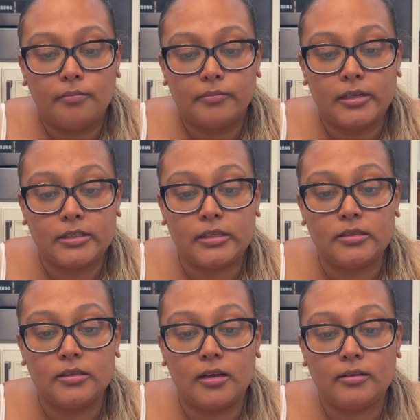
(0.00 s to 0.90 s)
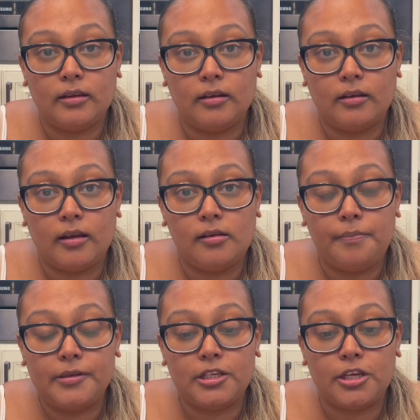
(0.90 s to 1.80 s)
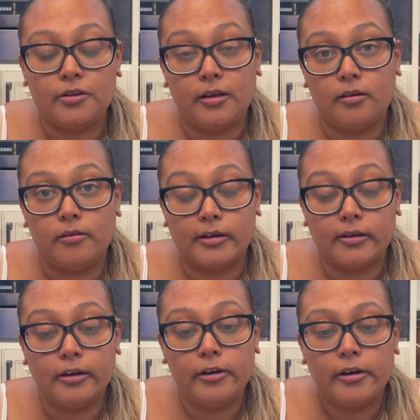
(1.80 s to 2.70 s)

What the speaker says: This is not in any particular order.